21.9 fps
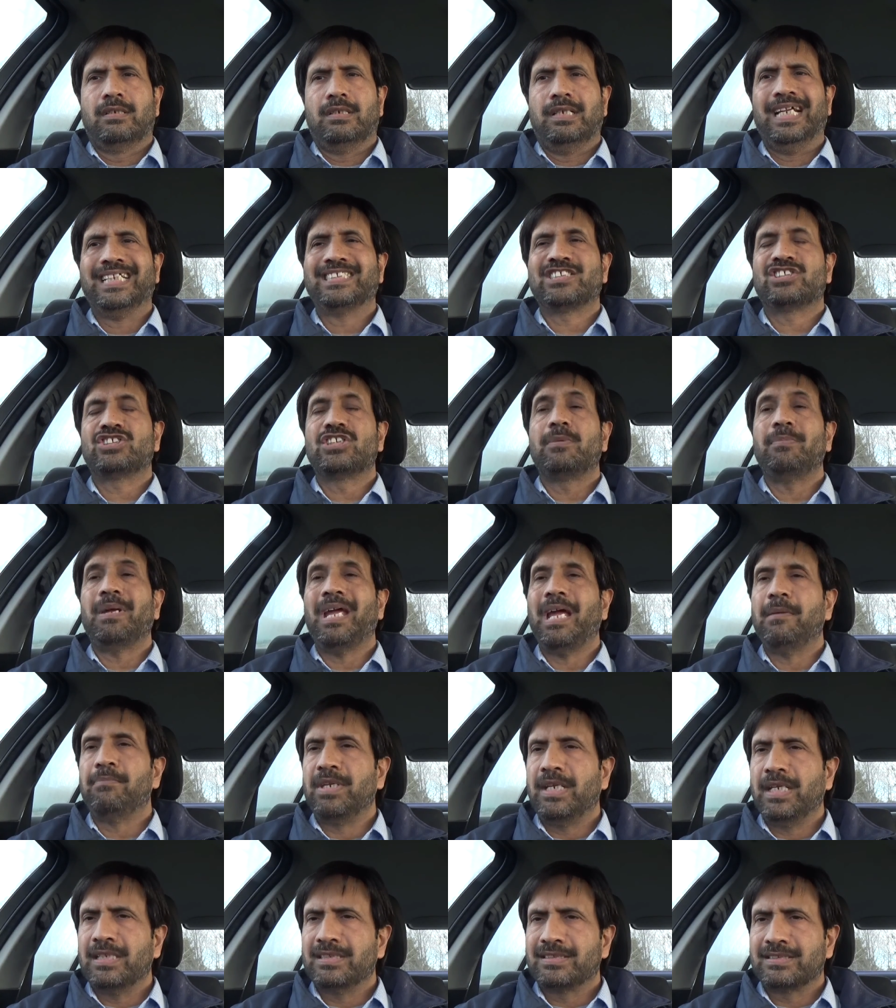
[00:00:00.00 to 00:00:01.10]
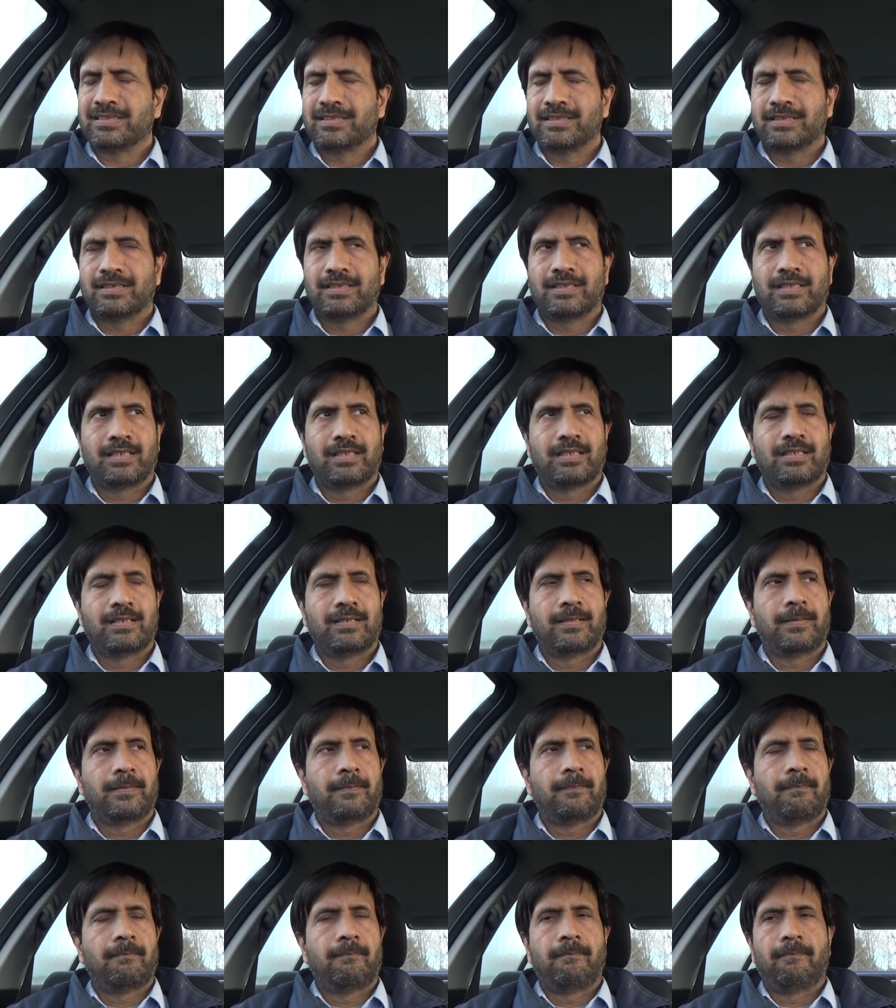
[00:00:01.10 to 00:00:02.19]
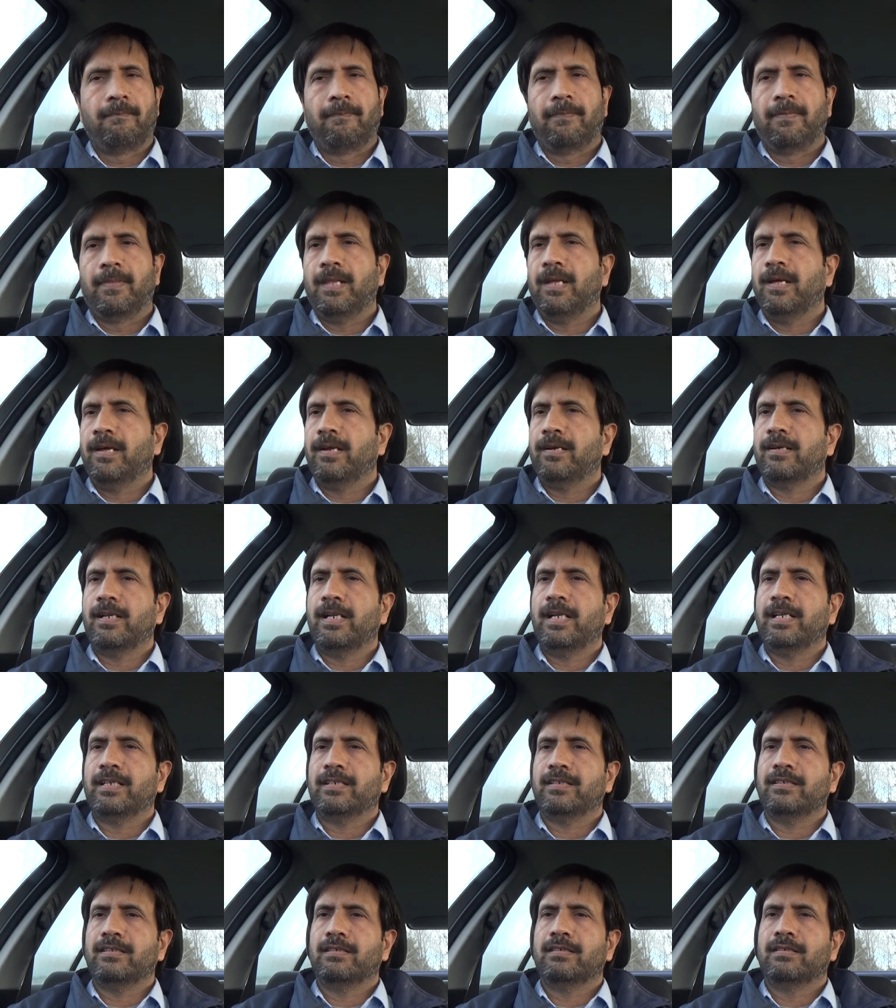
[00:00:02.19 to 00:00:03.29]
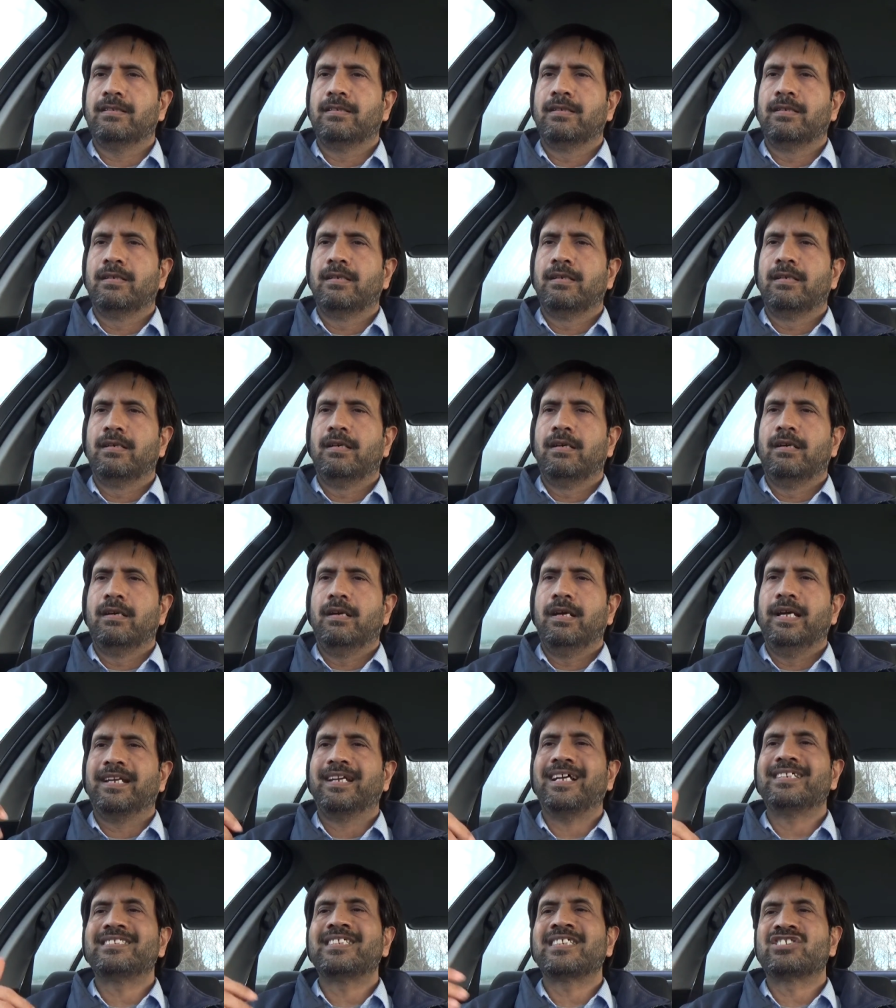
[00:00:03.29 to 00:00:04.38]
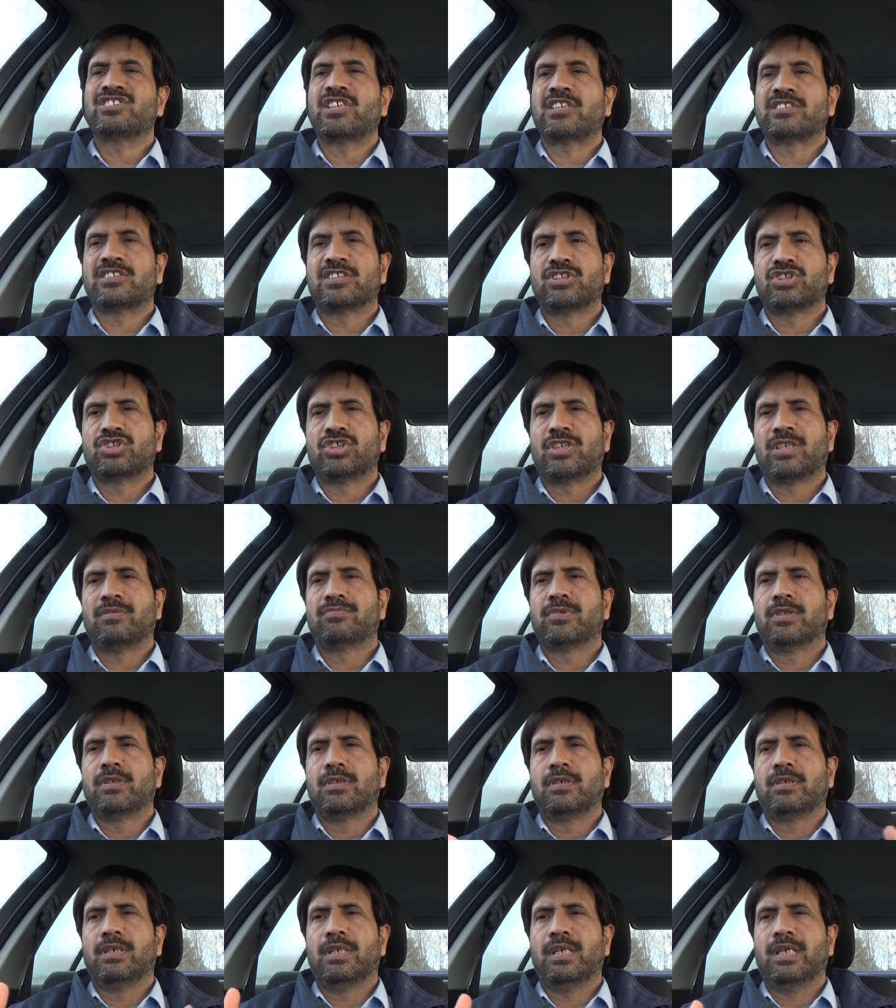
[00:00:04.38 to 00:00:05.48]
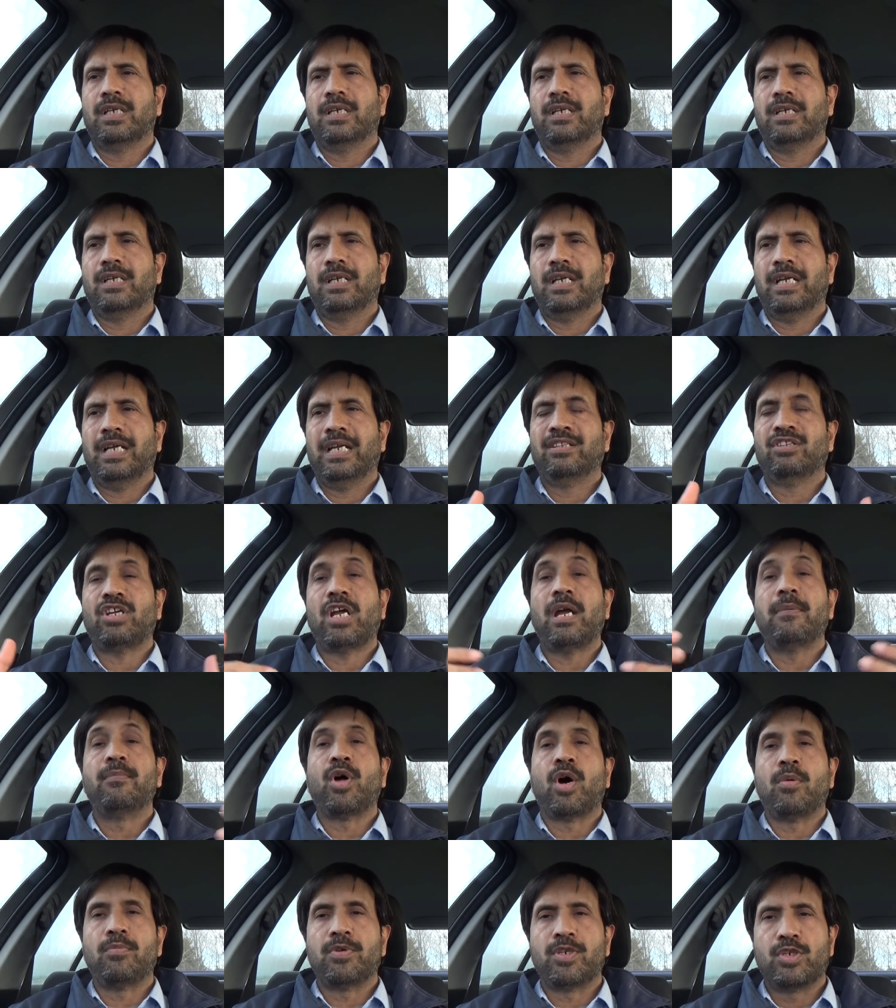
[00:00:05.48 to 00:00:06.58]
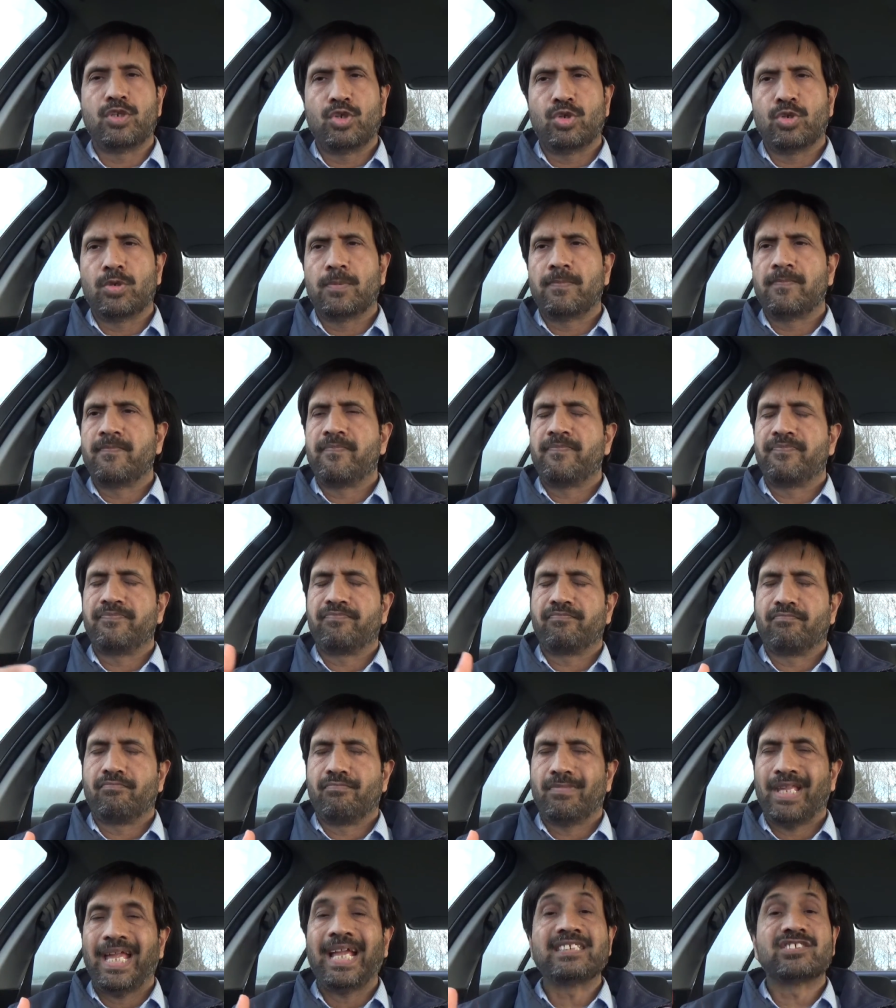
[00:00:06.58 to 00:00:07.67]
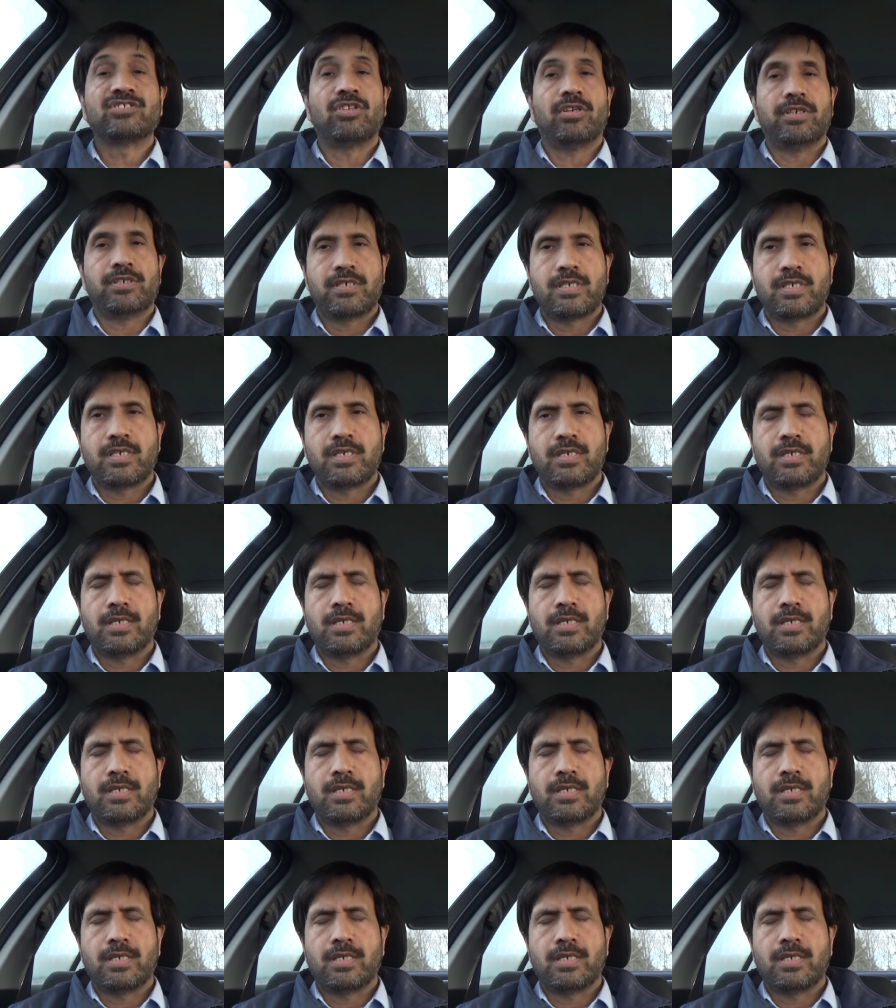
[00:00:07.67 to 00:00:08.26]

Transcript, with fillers: extreme happiness or like uh, a rising sensation of the, in the abdomen, you know, anxiety